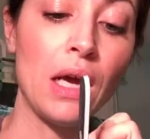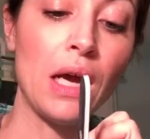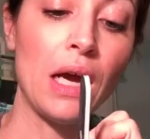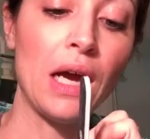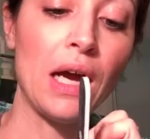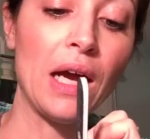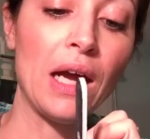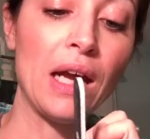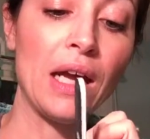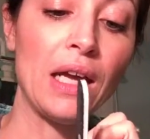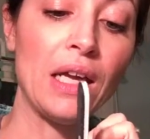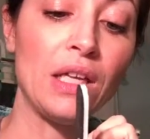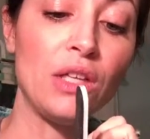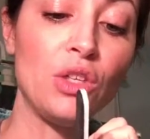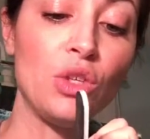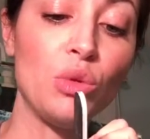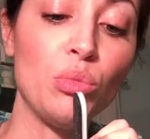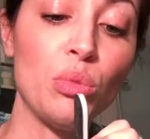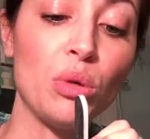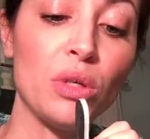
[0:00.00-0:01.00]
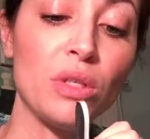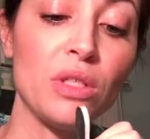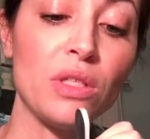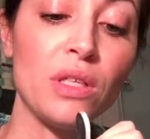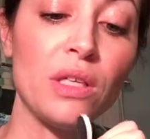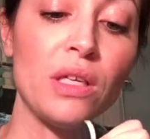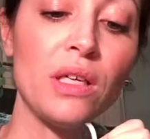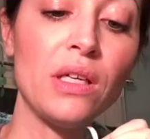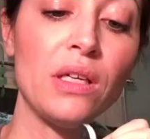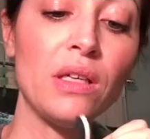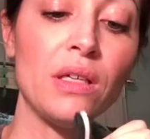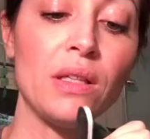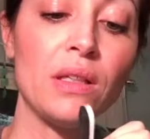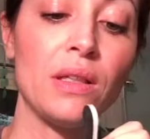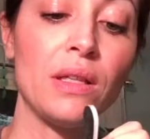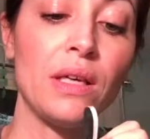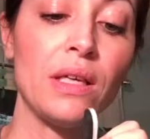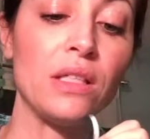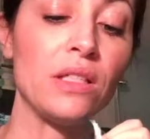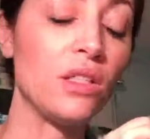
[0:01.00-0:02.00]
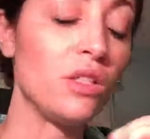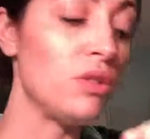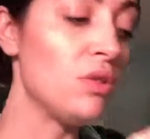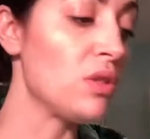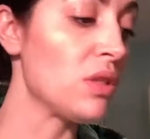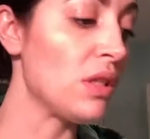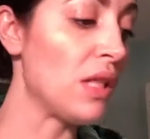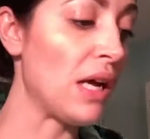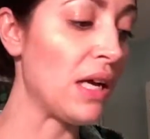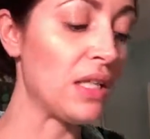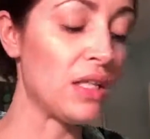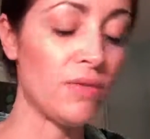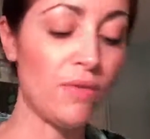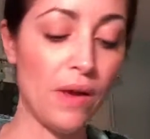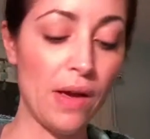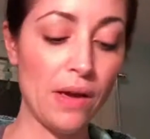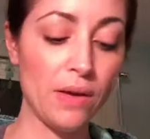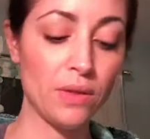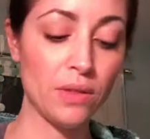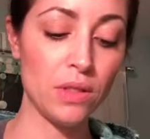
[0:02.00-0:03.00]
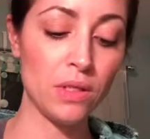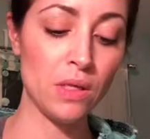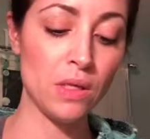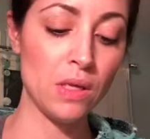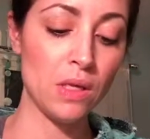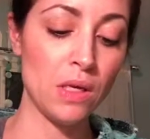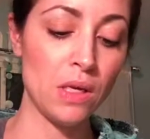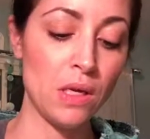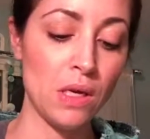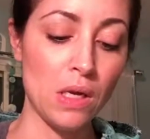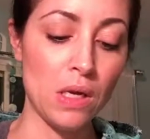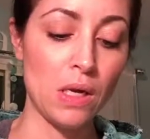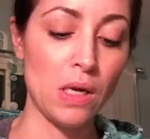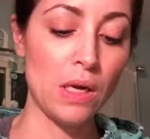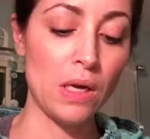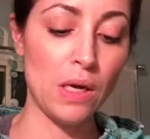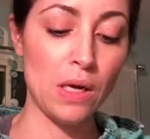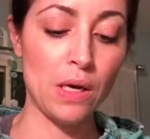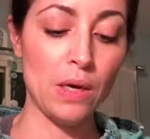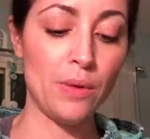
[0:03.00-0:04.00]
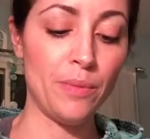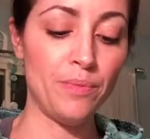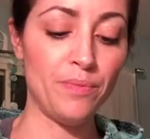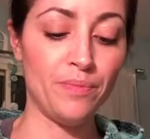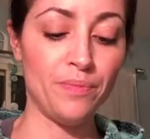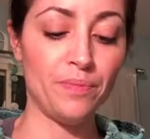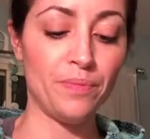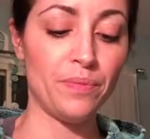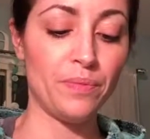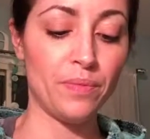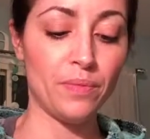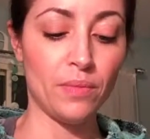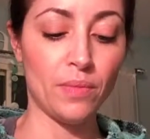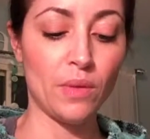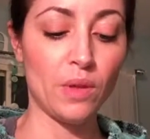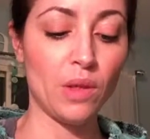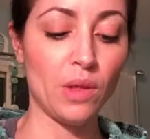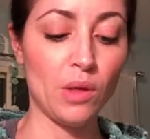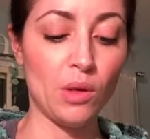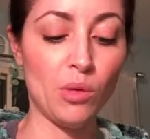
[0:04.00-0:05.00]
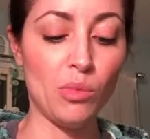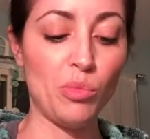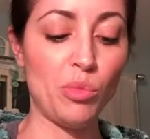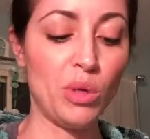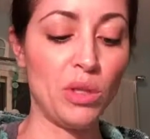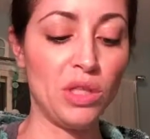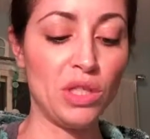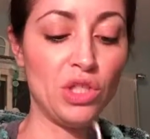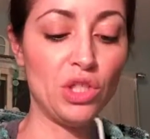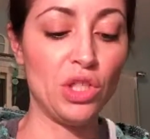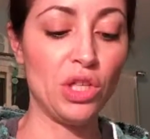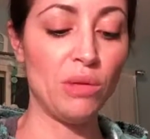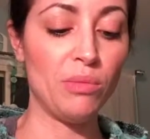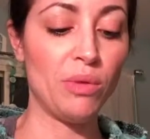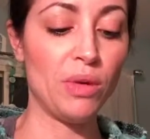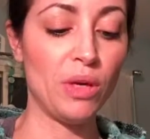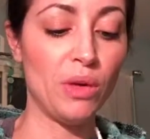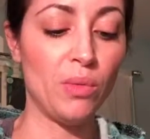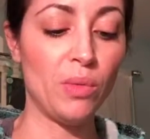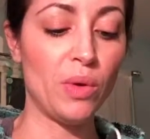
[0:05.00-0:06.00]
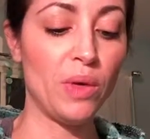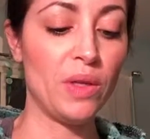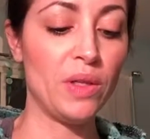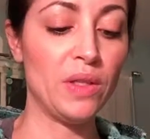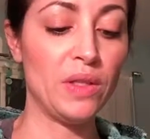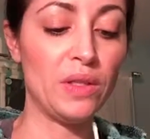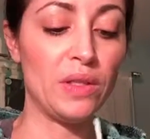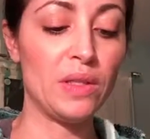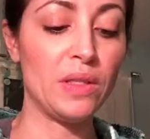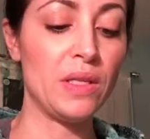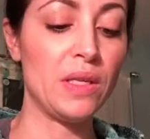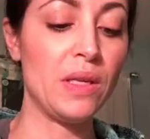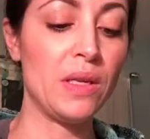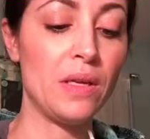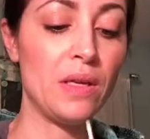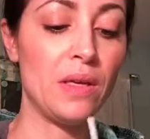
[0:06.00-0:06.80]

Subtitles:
I do personally like to use glass files, but the Jamberry ones